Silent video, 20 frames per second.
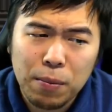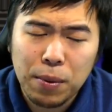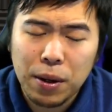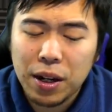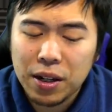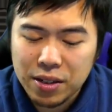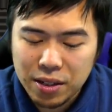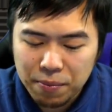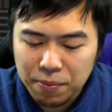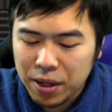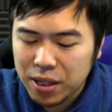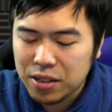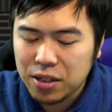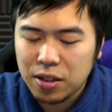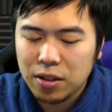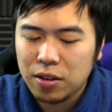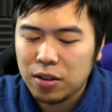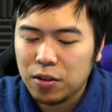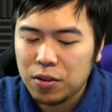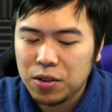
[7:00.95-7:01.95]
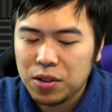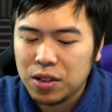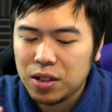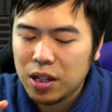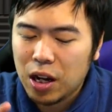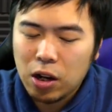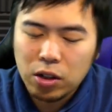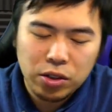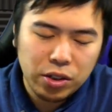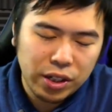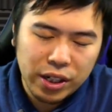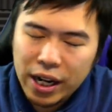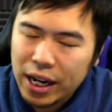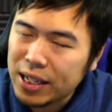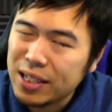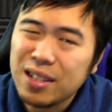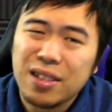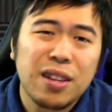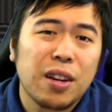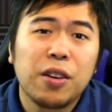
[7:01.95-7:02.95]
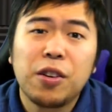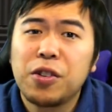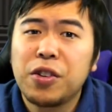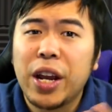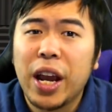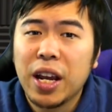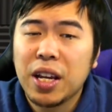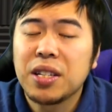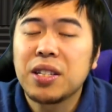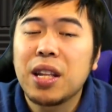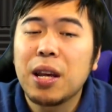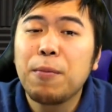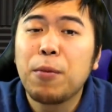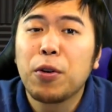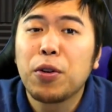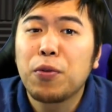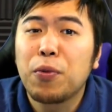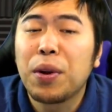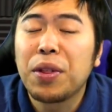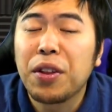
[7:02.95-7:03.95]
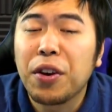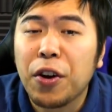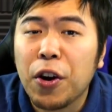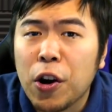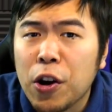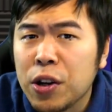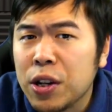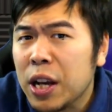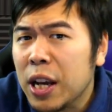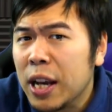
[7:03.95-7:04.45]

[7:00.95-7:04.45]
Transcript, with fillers: because I'm guessing there's Altergeist and Thunder Dragons. They both run the card.